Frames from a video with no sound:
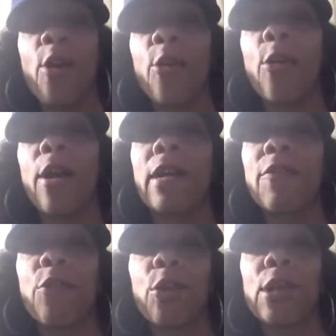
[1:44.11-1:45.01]
or
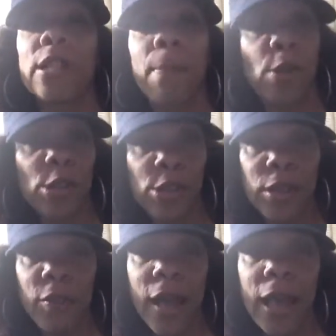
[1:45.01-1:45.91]
for some
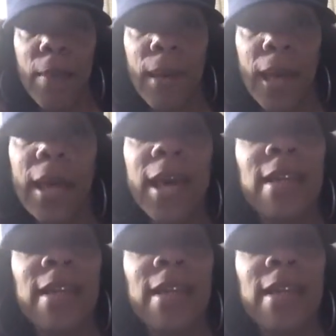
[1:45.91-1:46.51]
personal development,